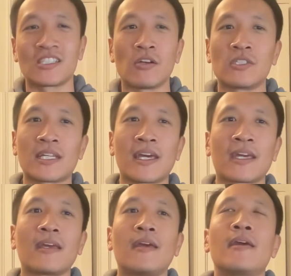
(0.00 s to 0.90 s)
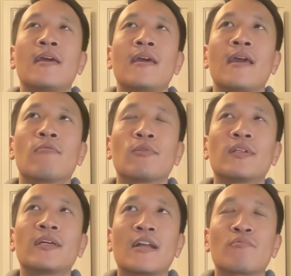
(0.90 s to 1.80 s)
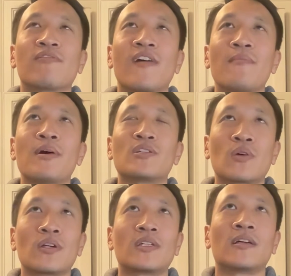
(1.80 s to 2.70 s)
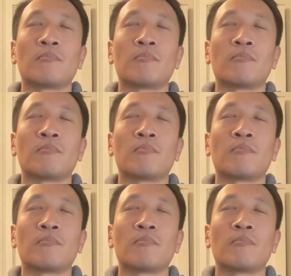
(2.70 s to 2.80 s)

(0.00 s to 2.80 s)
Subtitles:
So it's like it really kind of refined my storytelling,